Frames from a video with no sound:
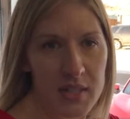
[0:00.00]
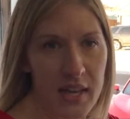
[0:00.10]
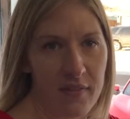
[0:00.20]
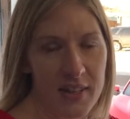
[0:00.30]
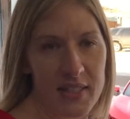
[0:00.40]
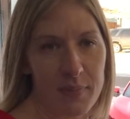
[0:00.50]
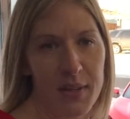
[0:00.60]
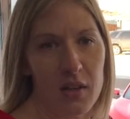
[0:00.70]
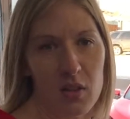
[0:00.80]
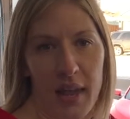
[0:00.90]
If it's
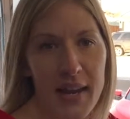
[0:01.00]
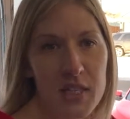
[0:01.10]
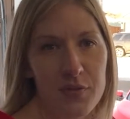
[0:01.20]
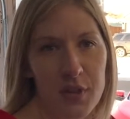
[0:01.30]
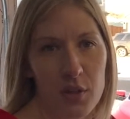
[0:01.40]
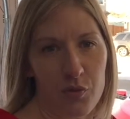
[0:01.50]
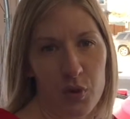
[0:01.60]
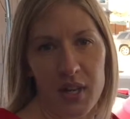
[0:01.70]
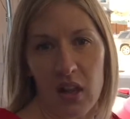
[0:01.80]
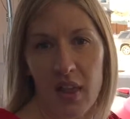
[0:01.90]
something you liked, feel
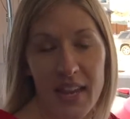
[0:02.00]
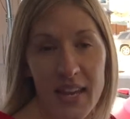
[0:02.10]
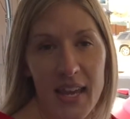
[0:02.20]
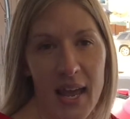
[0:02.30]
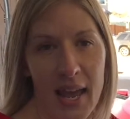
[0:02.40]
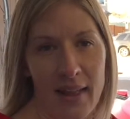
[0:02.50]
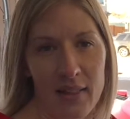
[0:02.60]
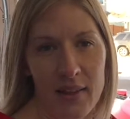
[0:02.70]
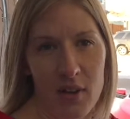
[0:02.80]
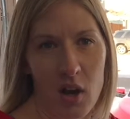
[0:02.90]
free to like it and
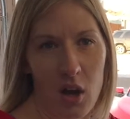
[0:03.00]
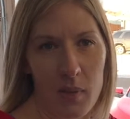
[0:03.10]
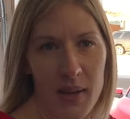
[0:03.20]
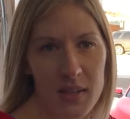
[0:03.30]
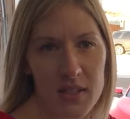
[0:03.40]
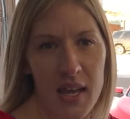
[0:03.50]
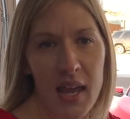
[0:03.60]
leave a comment